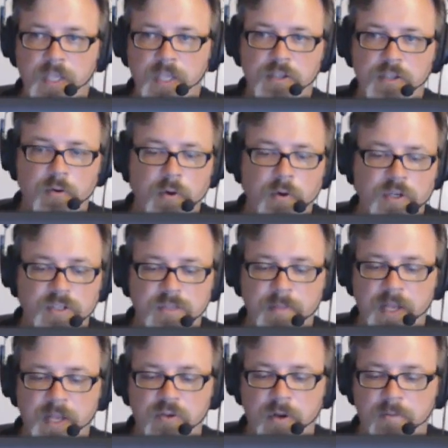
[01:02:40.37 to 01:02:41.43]
So the question's
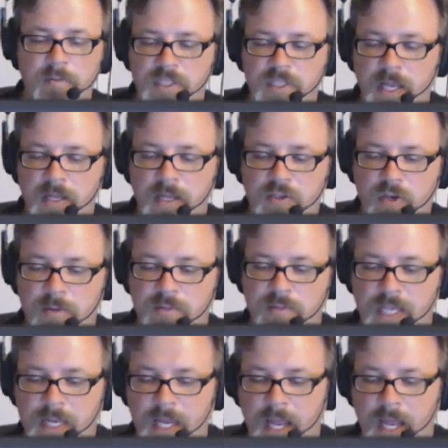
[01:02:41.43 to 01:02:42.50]
about drum set, drum
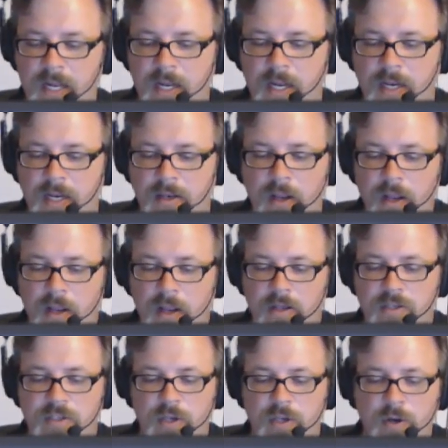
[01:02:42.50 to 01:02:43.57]
set editing.
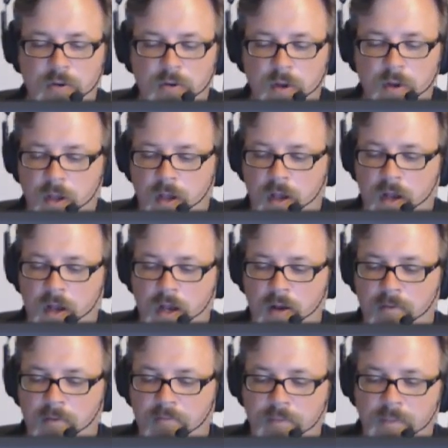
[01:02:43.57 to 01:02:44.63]
So
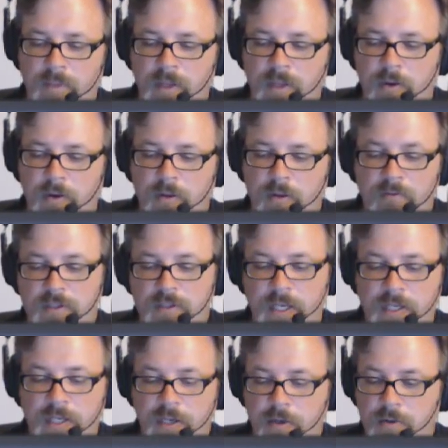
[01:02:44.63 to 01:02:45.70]
um, you know the first
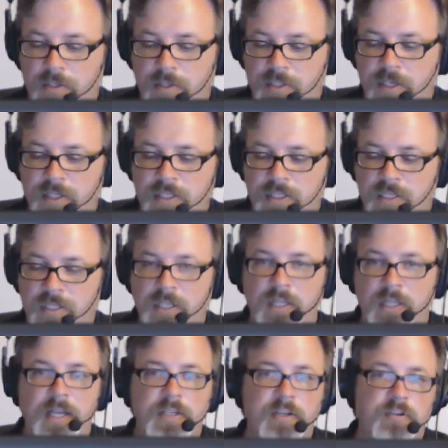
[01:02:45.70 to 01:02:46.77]
thing to do is is to
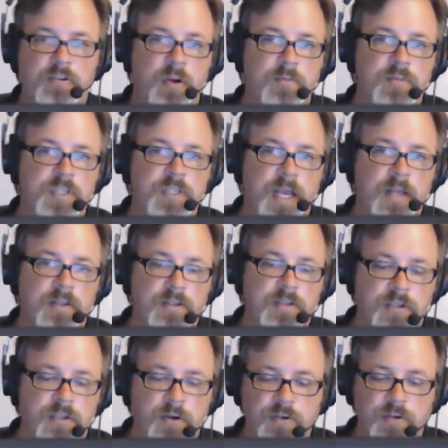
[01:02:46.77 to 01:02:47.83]
select a drum sound
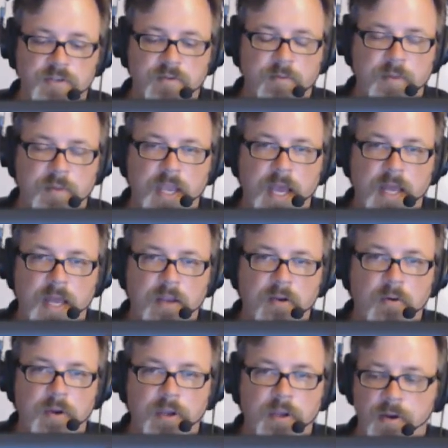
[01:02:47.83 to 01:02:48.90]
so just from the
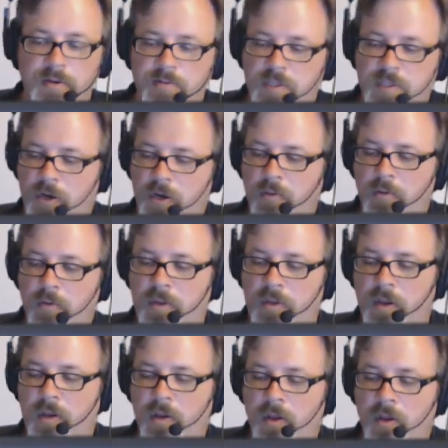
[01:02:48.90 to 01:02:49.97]
category you know I'm starting with
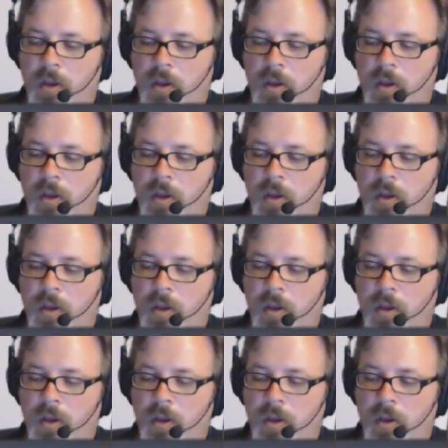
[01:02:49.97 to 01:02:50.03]
a